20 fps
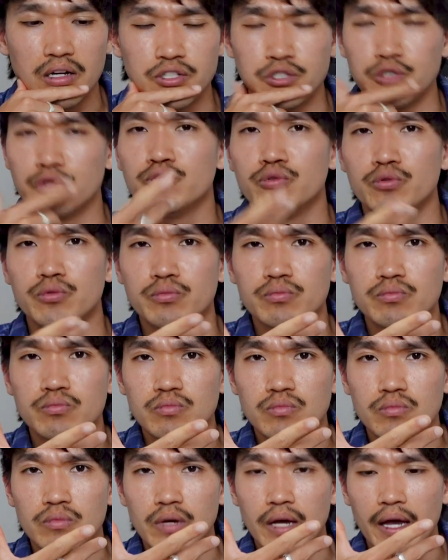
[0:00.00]
do
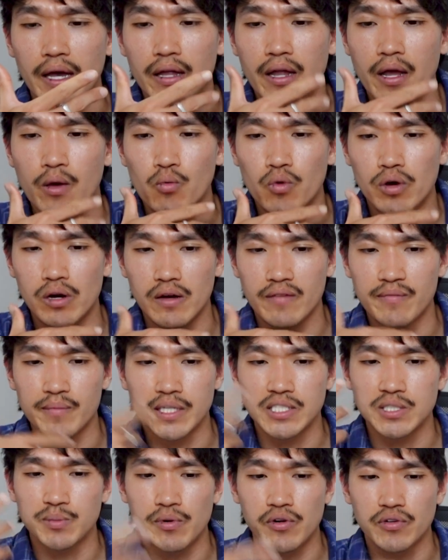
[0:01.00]
and what I'm
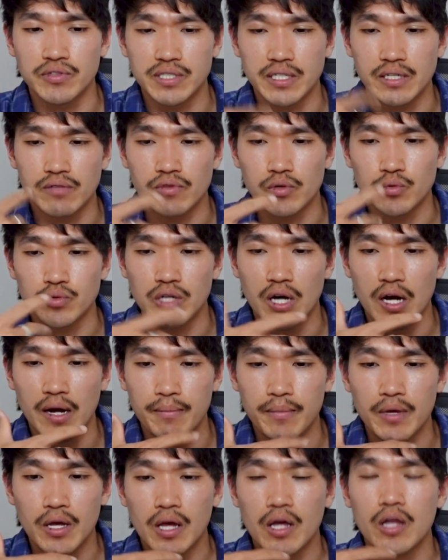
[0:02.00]
experiencing in real
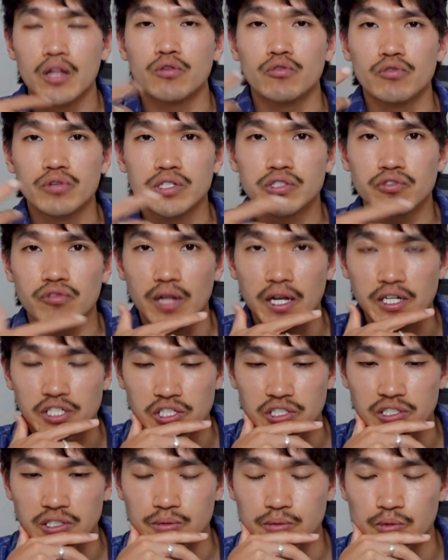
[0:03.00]
time through this
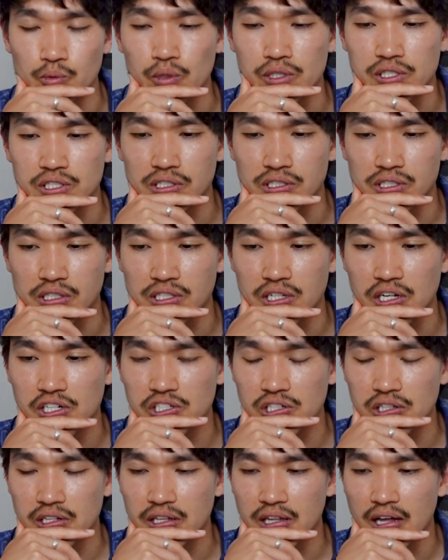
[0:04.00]
relationships, which is
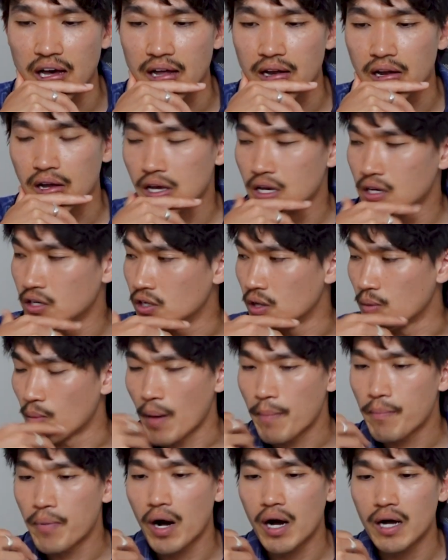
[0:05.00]
essentially that, you know,
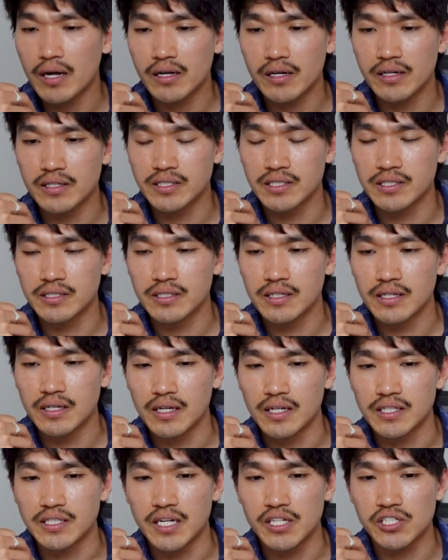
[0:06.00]
my partner is
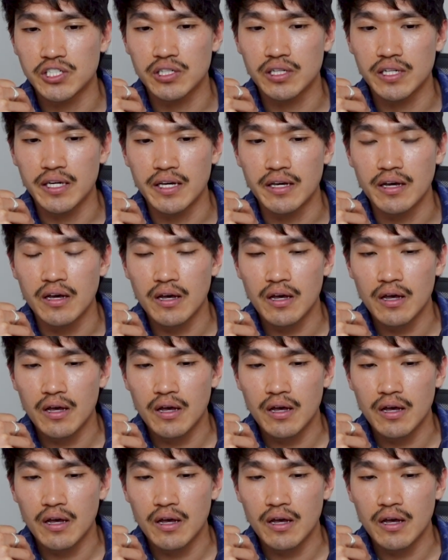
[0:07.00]
essentially